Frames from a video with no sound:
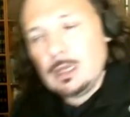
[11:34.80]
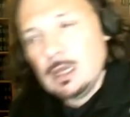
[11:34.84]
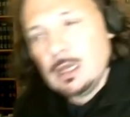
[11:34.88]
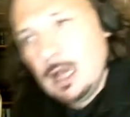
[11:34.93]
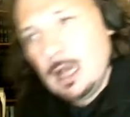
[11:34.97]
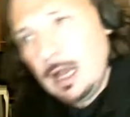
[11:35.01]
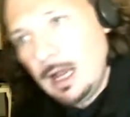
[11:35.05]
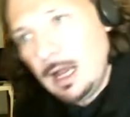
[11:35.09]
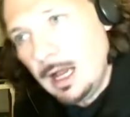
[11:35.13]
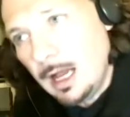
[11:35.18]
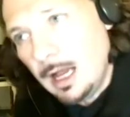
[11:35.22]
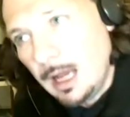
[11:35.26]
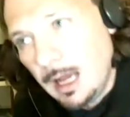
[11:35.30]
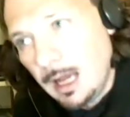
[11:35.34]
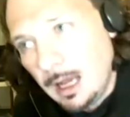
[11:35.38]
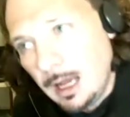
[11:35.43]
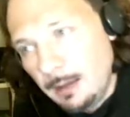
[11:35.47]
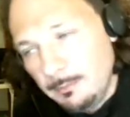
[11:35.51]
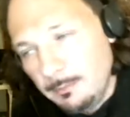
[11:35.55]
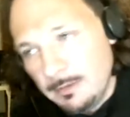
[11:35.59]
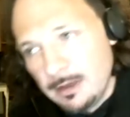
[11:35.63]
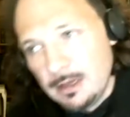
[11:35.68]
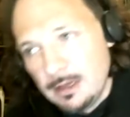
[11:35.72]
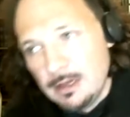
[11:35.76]

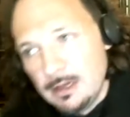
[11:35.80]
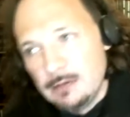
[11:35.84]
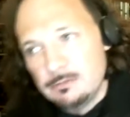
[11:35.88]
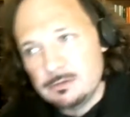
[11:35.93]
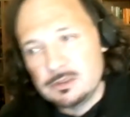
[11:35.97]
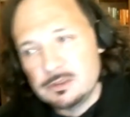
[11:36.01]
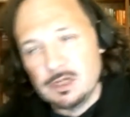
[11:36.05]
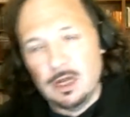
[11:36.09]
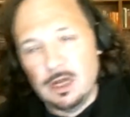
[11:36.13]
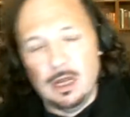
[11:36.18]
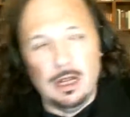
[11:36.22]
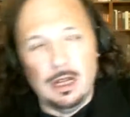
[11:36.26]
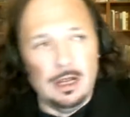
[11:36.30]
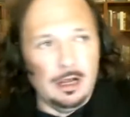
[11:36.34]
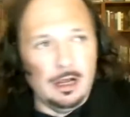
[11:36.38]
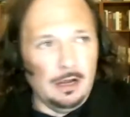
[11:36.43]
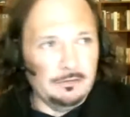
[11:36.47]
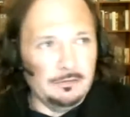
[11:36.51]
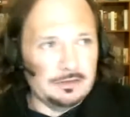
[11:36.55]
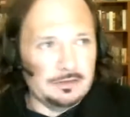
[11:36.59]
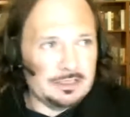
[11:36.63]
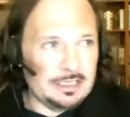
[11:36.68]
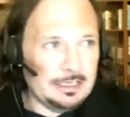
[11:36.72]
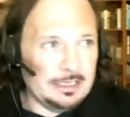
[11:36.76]

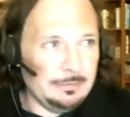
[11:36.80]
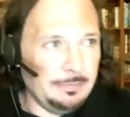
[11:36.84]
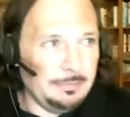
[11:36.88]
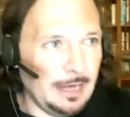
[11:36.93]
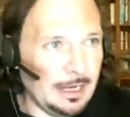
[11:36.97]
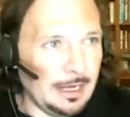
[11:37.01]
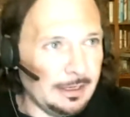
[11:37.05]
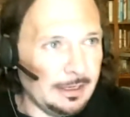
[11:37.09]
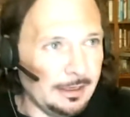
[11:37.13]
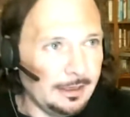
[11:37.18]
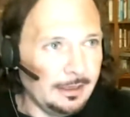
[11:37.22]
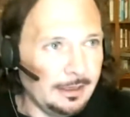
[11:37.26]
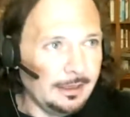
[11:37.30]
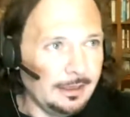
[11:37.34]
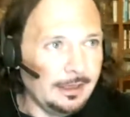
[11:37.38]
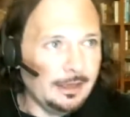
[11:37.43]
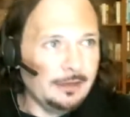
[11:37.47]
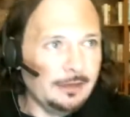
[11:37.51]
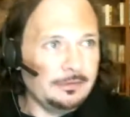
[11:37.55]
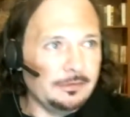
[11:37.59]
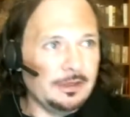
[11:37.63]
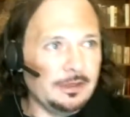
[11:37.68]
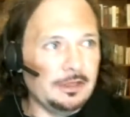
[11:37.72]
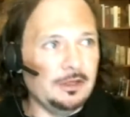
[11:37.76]
obviously, but
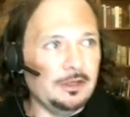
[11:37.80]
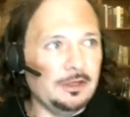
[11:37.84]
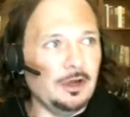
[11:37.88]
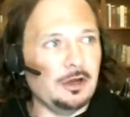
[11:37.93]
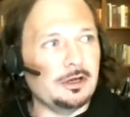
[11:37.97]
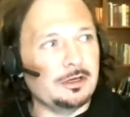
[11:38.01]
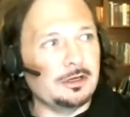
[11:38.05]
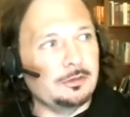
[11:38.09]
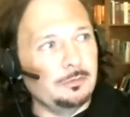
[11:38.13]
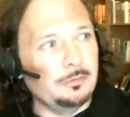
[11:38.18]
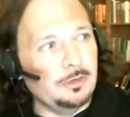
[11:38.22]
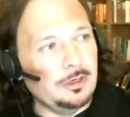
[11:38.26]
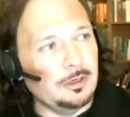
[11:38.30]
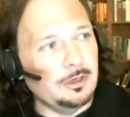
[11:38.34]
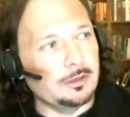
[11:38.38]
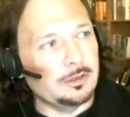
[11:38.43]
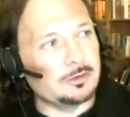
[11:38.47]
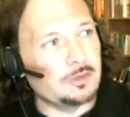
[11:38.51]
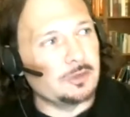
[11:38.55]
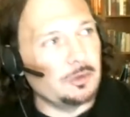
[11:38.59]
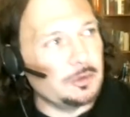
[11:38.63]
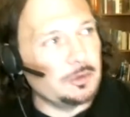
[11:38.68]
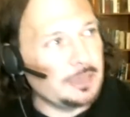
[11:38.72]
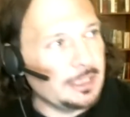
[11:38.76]
they're not. We're not
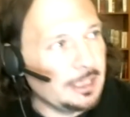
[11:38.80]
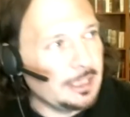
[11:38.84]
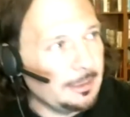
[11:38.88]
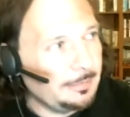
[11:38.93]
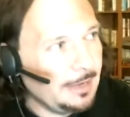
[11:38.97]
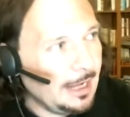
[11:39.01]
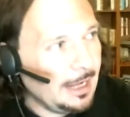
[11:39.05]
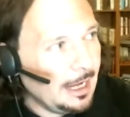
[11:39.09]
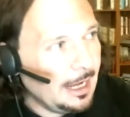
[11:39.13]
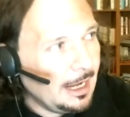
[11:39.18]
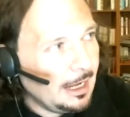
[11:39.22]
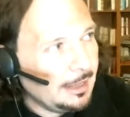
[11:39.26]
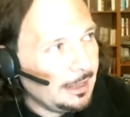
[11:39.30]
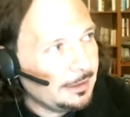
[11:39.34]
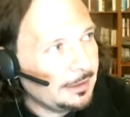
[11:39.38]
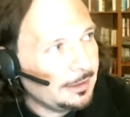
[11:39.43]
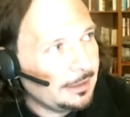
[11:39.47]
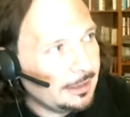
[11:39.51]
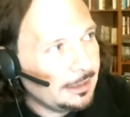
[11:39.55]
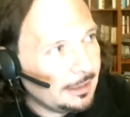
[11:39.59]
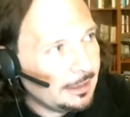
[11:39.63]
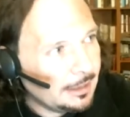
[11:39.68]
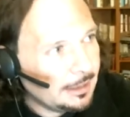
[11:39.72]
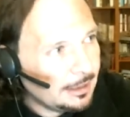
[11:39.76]
talking about
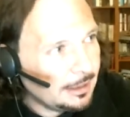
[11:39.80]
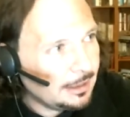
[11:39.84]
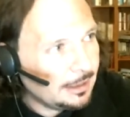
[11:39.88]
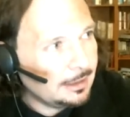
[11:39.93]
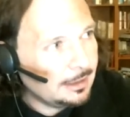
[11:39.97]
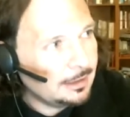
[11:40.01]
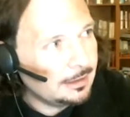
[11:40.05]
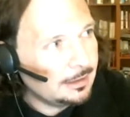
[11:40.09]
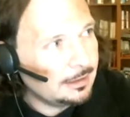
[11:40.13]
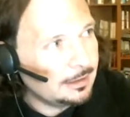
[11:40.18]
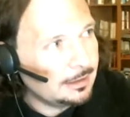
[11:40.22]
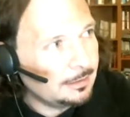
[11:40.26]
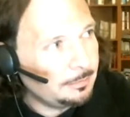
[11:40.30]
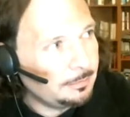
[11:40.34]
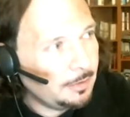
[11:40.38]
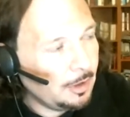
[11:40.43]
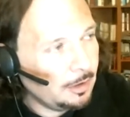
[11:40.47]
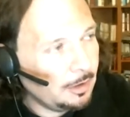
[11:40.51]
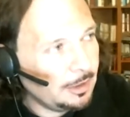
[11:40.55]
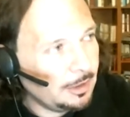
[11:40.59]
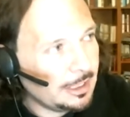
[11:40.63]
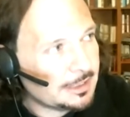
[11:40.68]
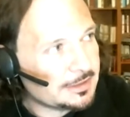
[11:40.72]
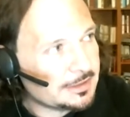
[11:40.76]
a
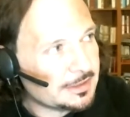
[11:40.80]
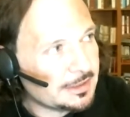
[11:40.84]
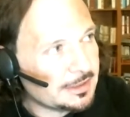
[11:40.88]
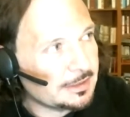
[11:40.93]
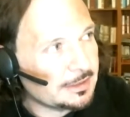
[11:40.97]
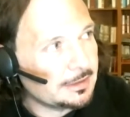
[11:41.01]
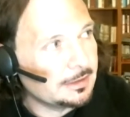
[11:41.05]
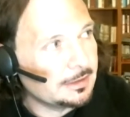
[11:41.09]
poll exit